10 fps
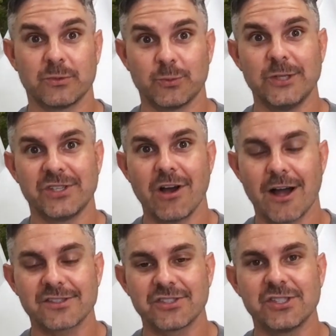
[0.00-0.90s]
using
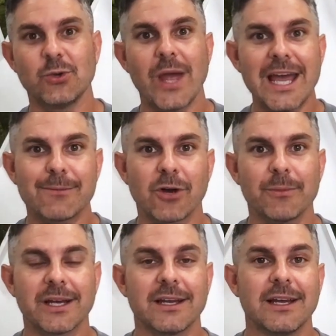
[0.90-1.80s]
oxygen to
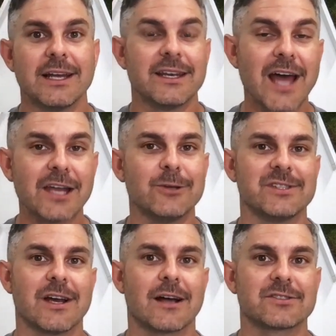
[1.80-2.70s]
anaerobic not
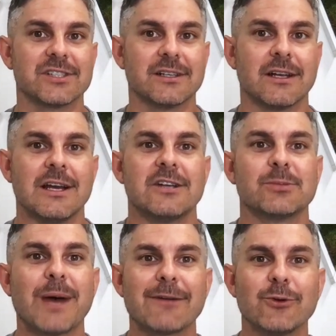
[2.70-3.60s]
using oxygen.
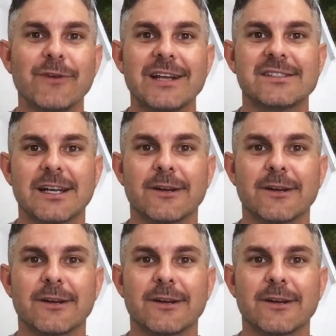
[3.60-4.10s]
Pyruvate is then